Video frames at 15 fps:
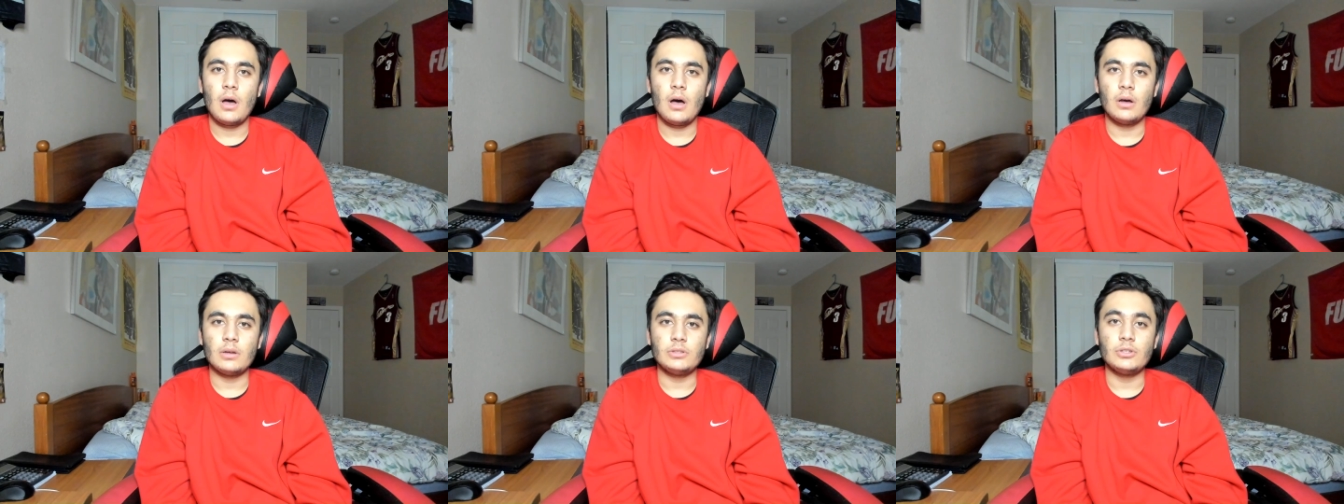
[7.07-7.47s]

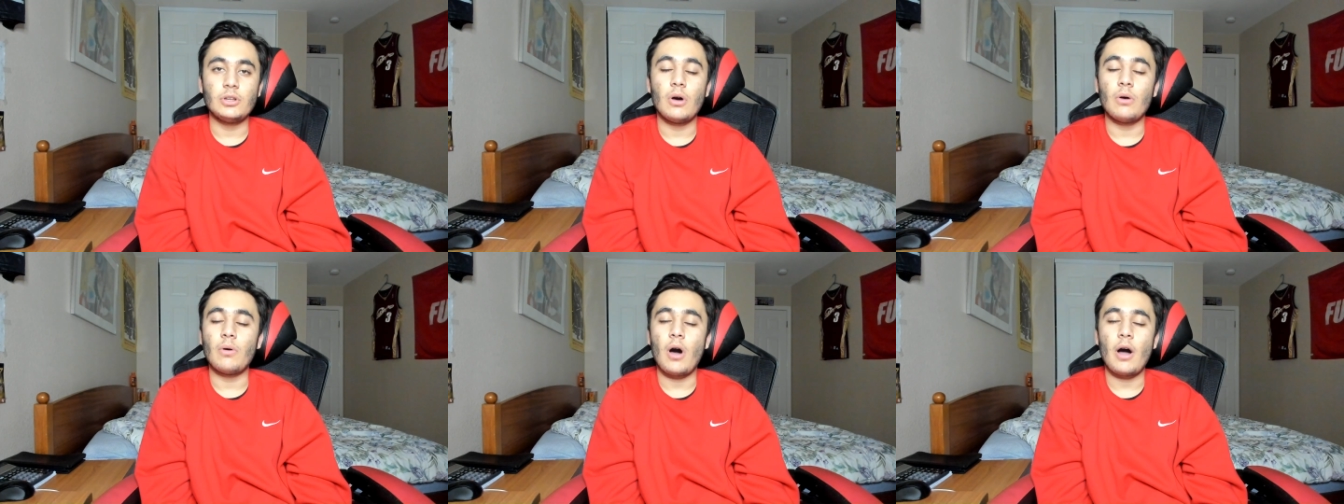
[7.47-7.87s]
Uh, you
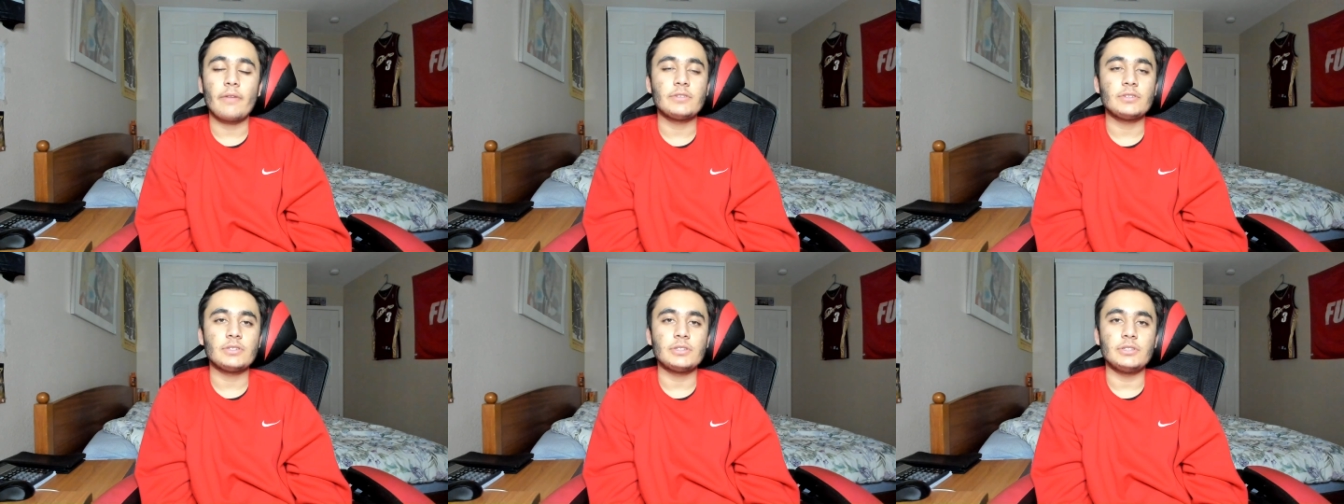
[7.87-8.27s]
know,
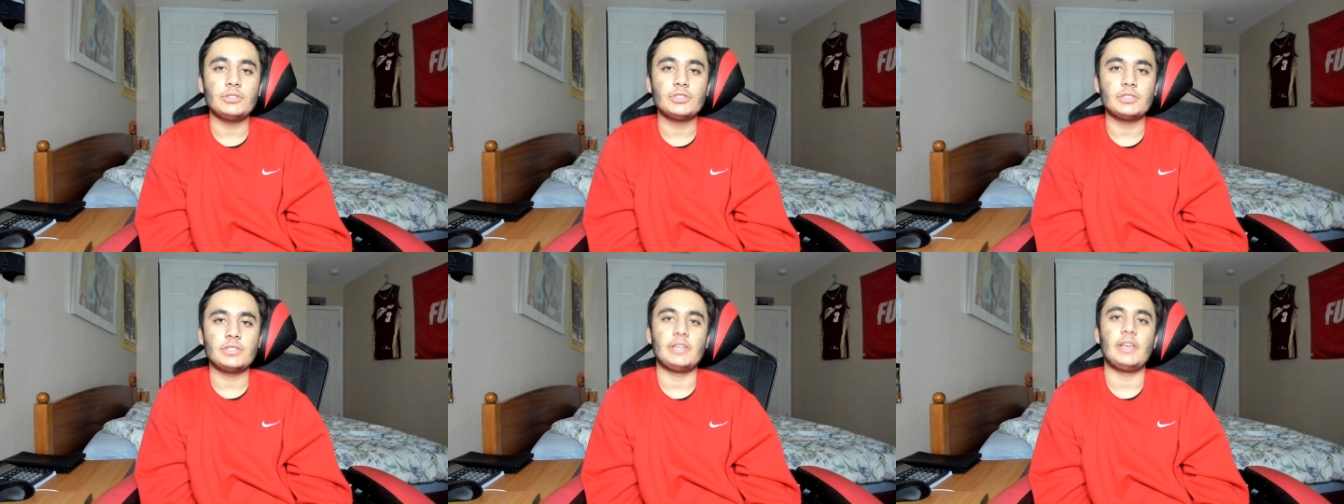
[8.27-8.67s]
obviously,
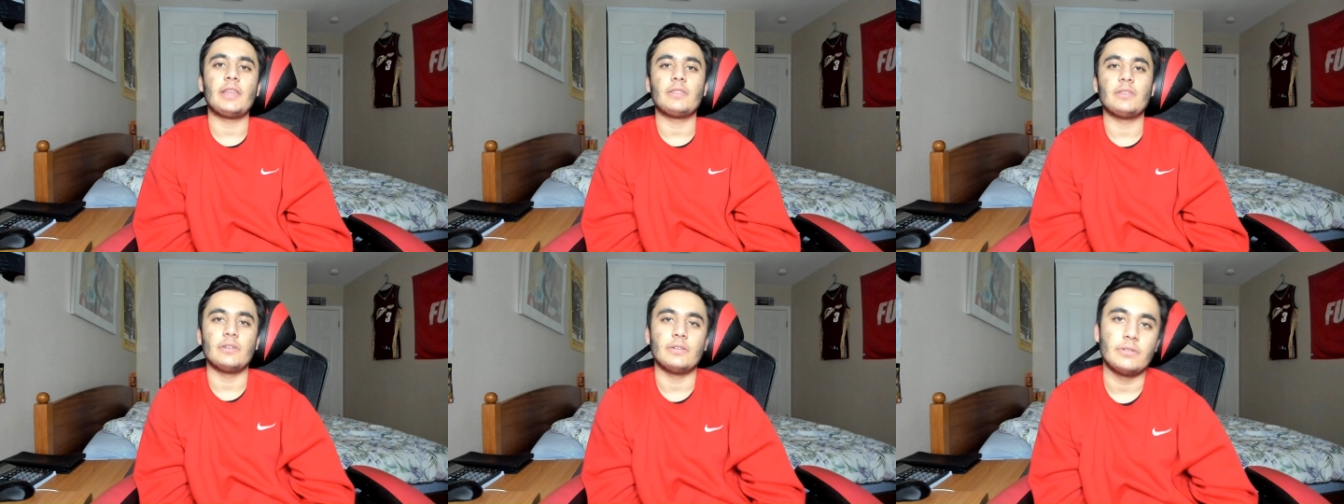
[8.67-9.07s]
just to
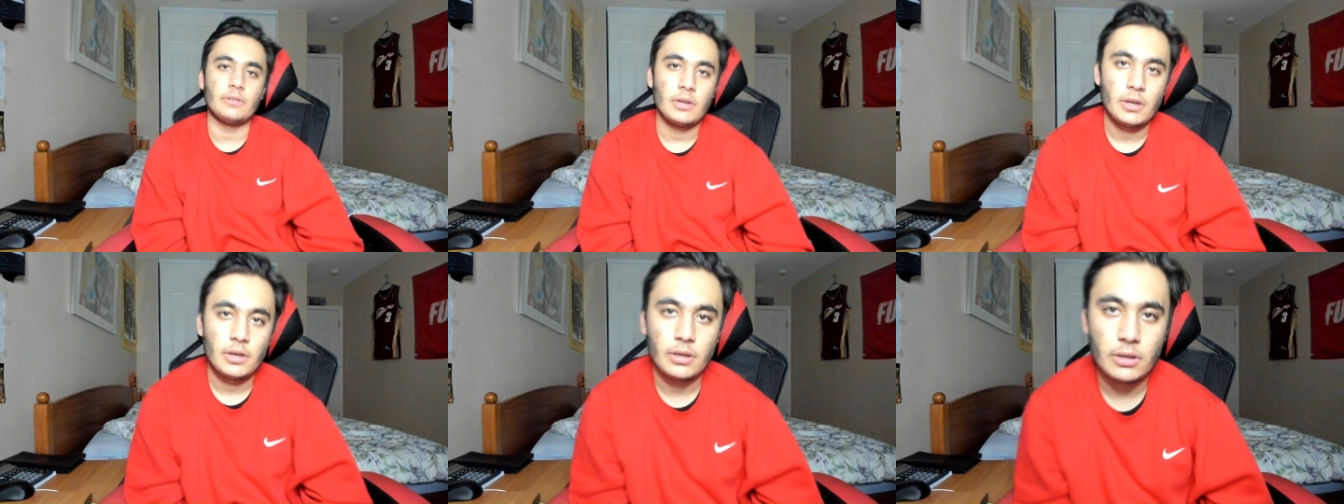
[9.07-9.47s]
get the
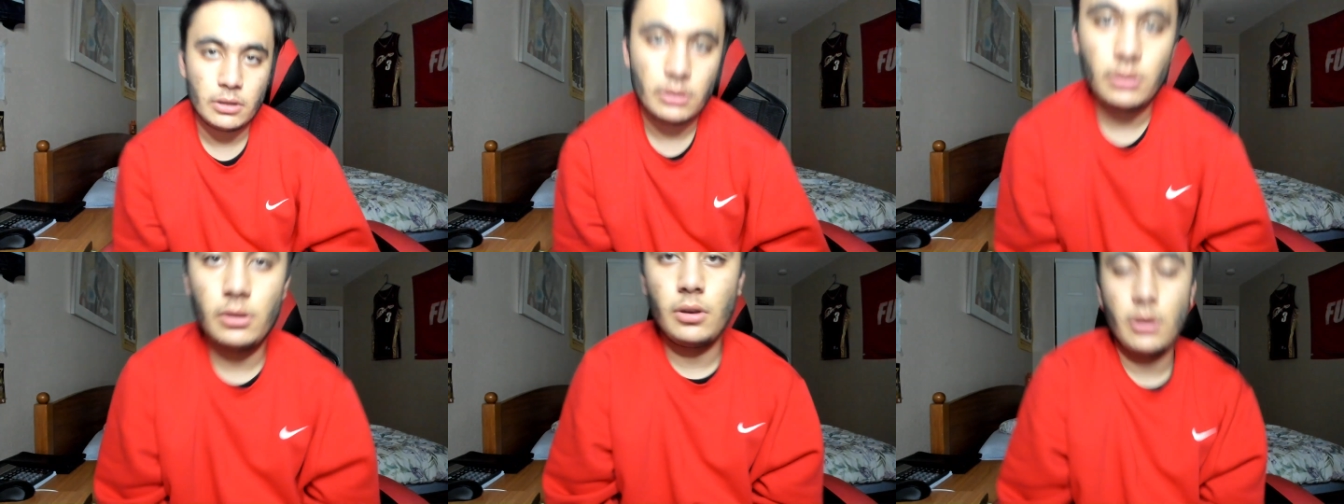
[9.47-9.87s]

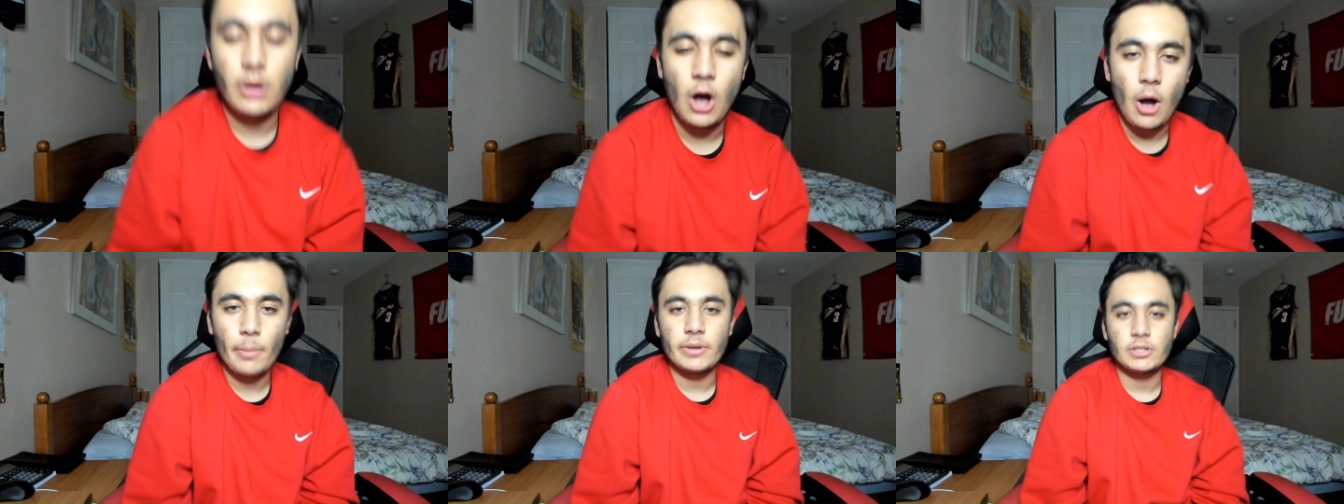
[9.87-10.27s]

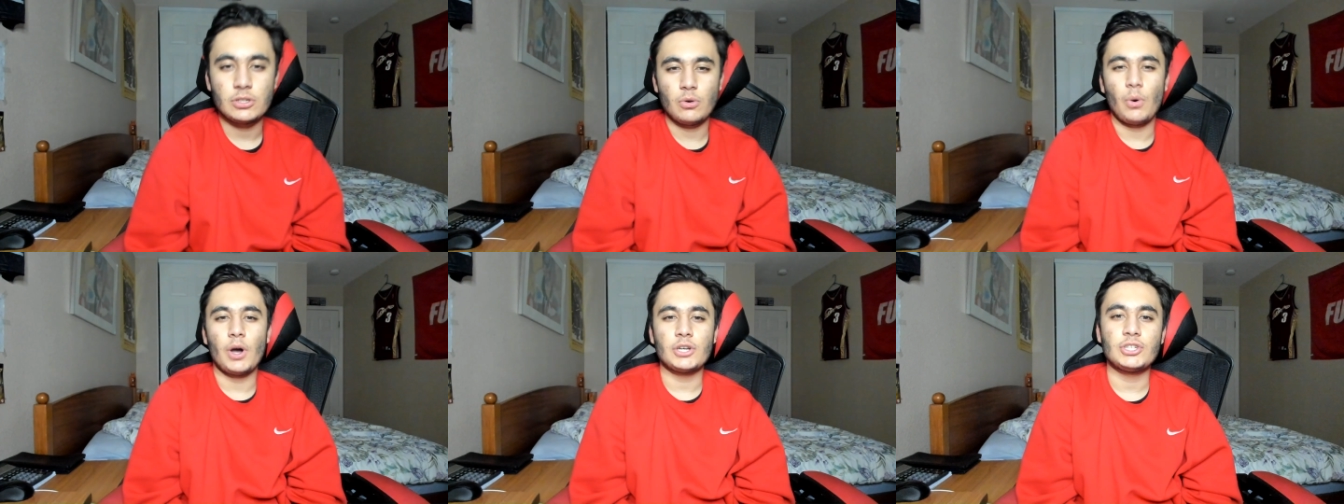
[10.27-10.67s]
comments and
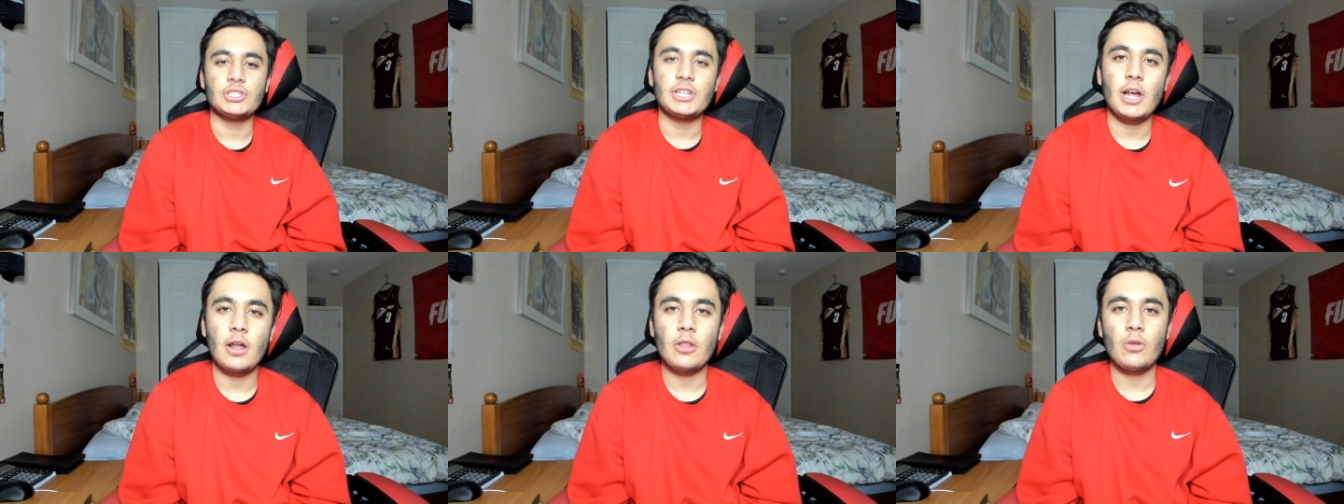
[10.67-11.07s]
questions
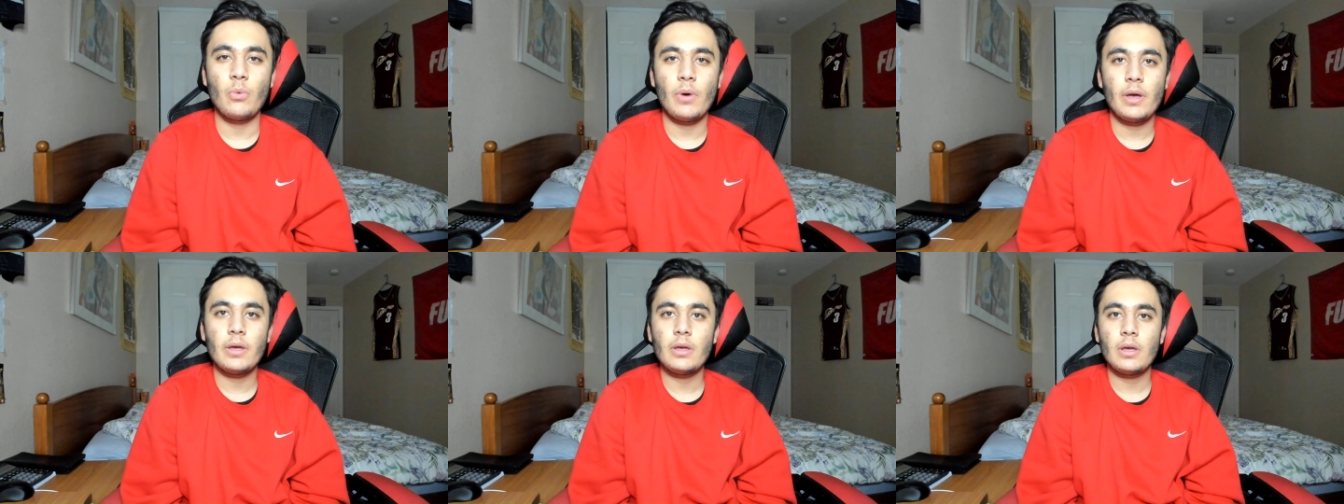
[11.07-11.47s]
out of the
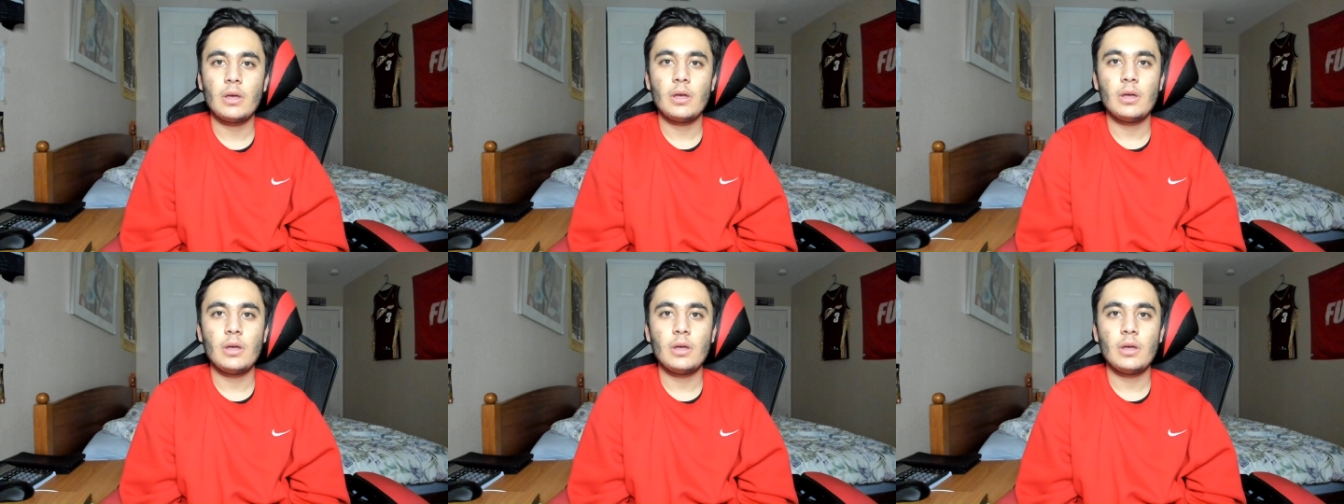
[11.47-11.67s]
way,